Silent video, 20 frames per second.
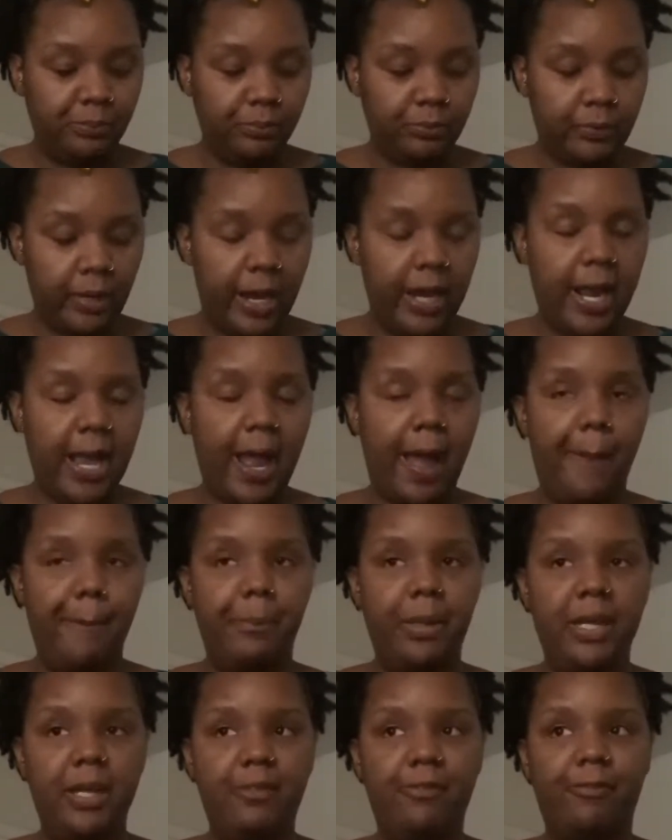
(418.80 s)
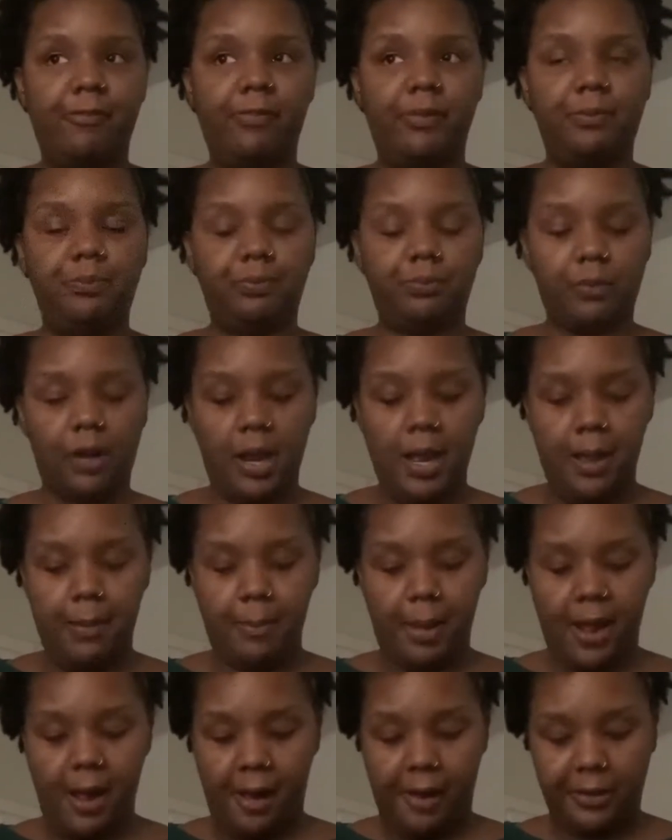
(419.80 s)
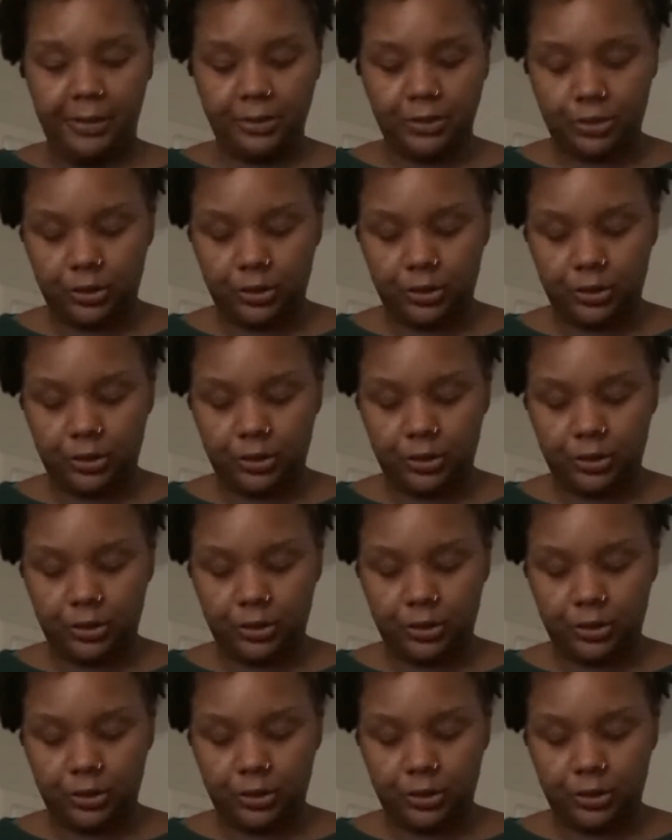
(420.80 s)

and I got beef in ass,